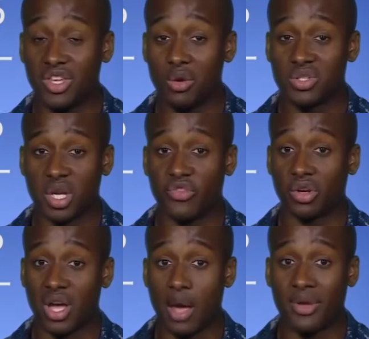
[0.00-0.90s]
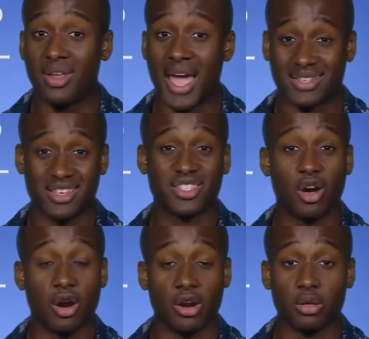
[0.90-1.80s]
use of your Common Access
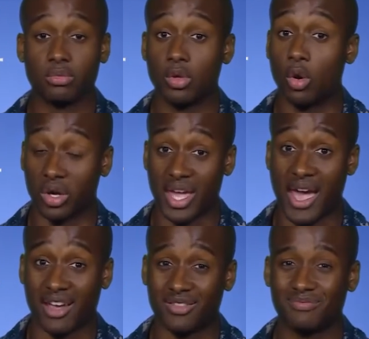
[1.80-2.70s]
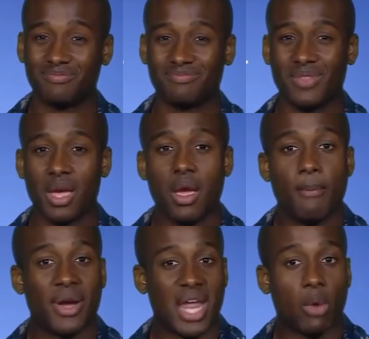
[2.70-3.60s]
Card, or CAC.
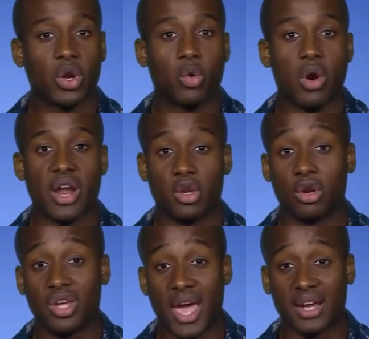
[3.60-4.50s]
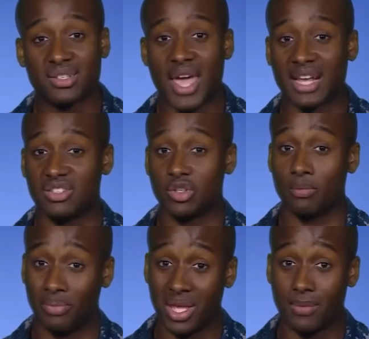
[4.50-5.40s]
By not requiring your CAC to access your
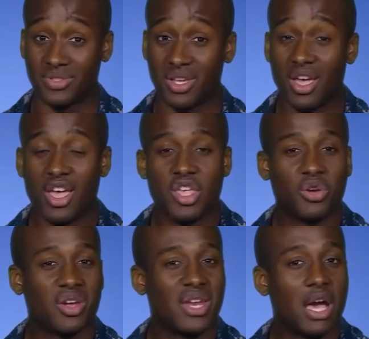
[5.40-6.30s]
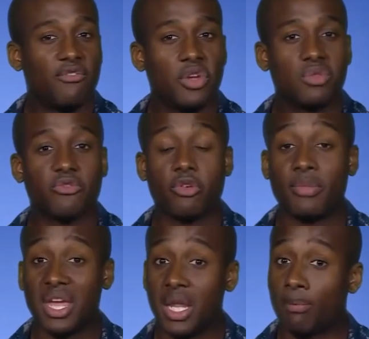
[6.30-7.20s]
Bibs, you can now view them from
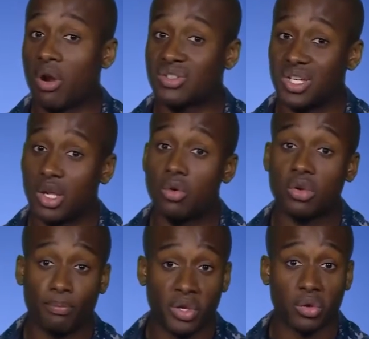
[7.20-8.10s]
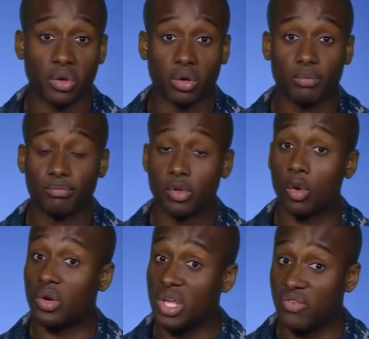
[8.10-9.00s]
any personally owned computer
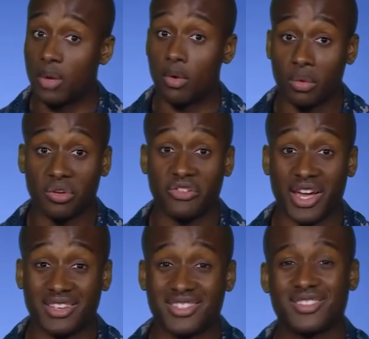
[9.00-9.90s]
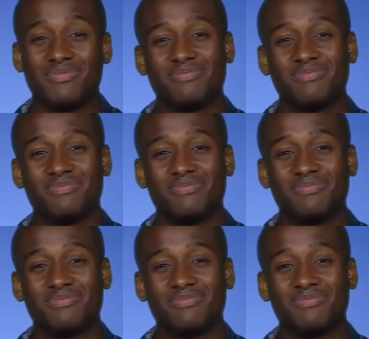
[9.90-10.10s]
or even a mobile device.